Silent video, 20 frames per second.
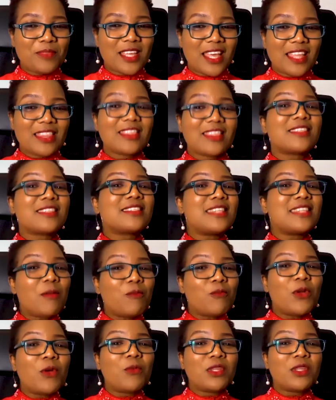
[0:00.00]
The same
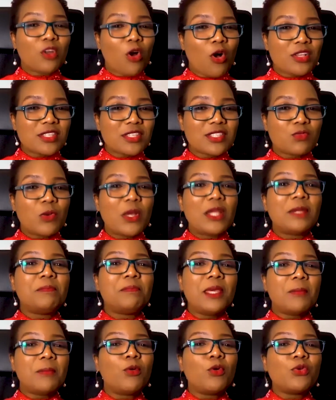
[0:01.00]
way with us. When
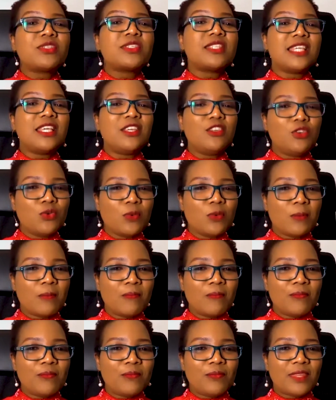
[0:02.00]
people see you,
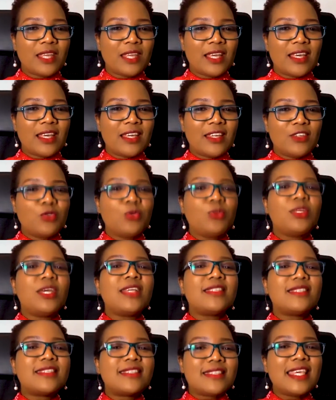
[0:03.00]
do they
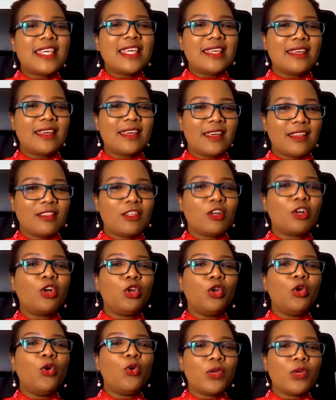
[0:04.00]
see the
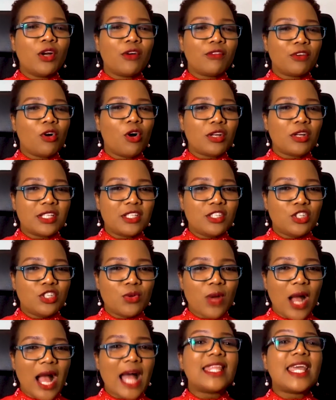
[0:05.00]
glory of God in you?
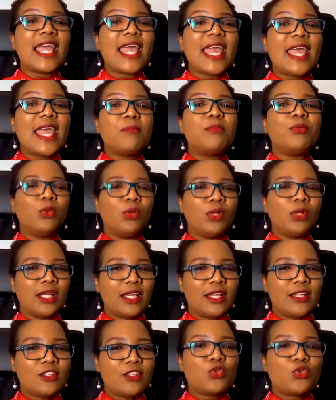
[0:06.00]
Are they able
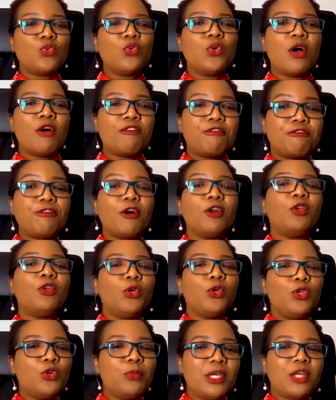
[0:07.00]
to follow
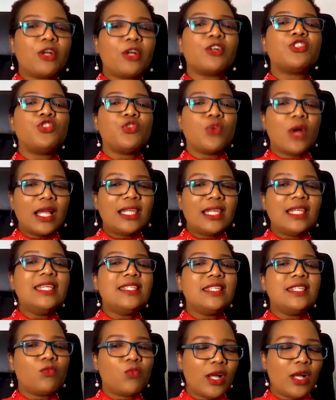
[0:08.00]
you because you are
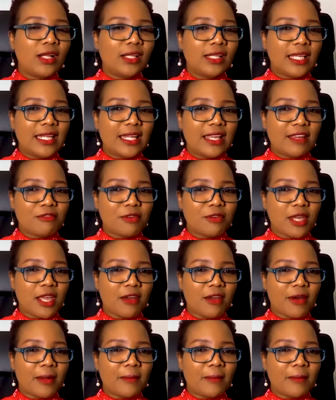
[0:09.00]
leading well in every area?